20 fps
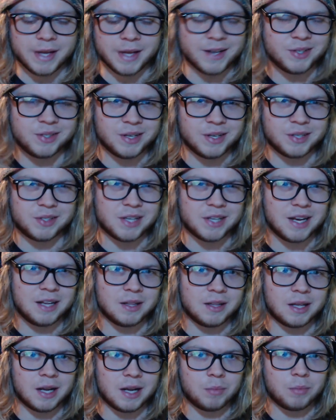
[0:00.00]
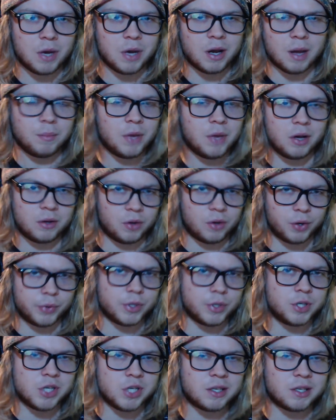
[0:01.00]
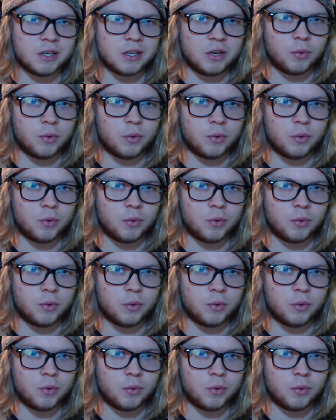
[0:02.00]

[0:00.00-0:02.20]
That isn't to say that I'm not going to reject